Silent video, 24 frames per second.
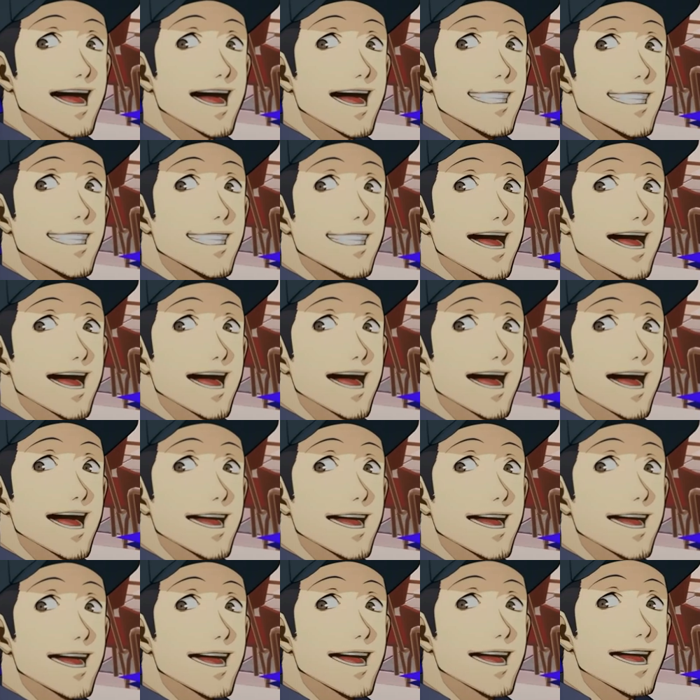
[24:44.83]
Let's or is go, it just
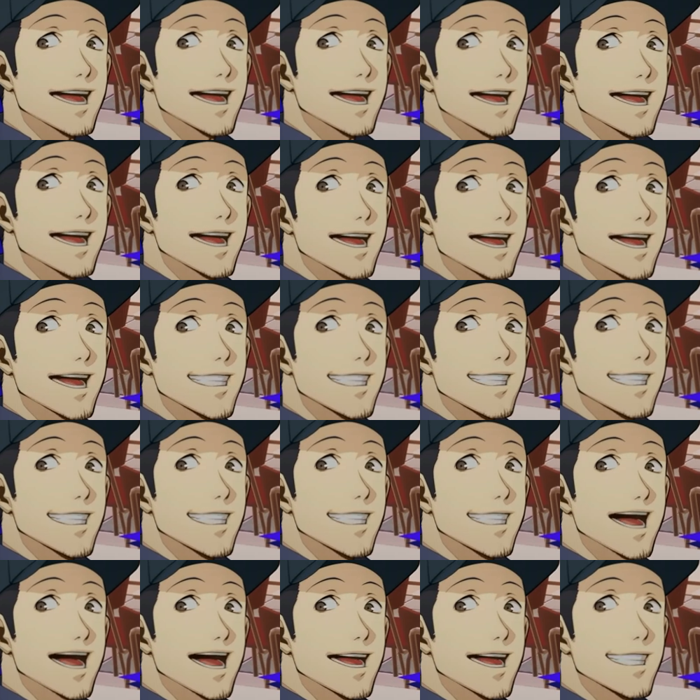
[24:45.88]
that leader. place?
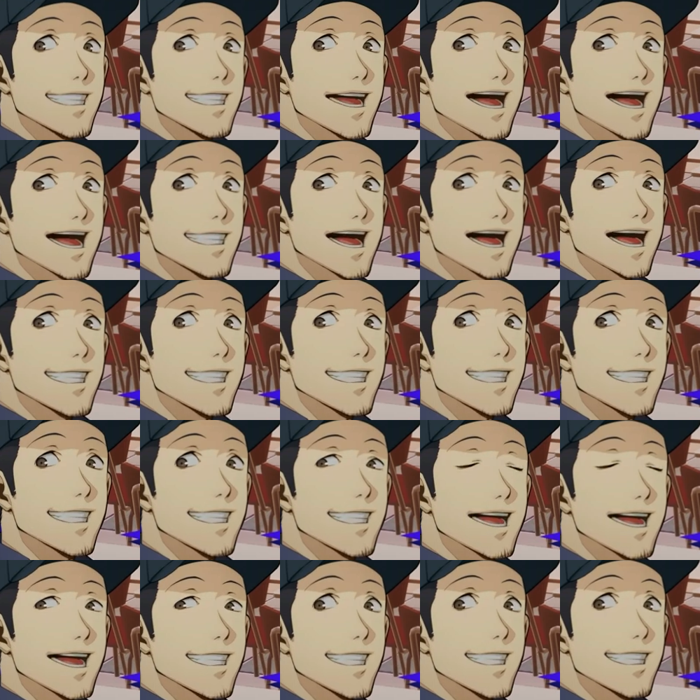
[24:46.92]
First task,
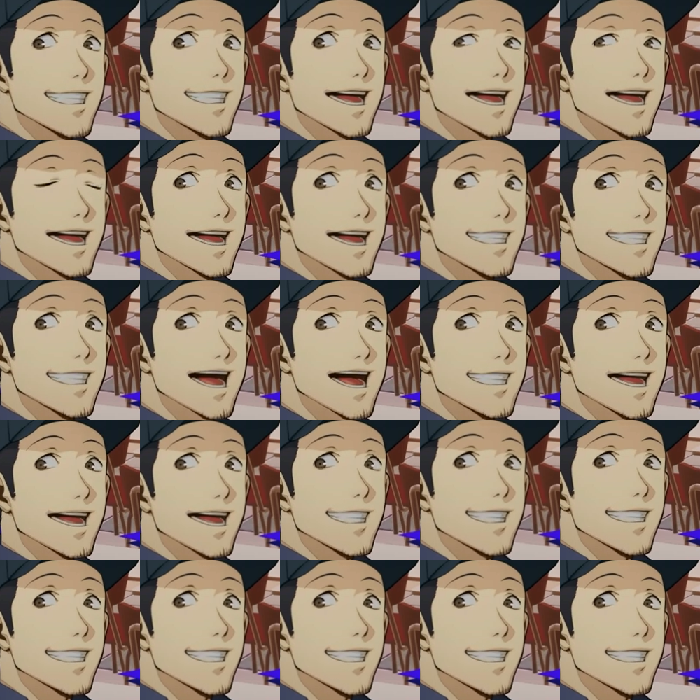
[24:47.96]
escape from the
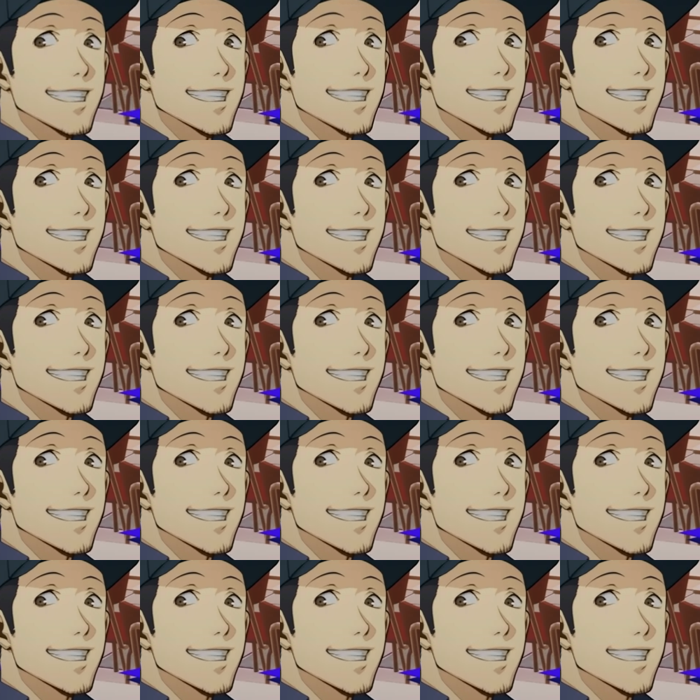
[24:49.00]
school.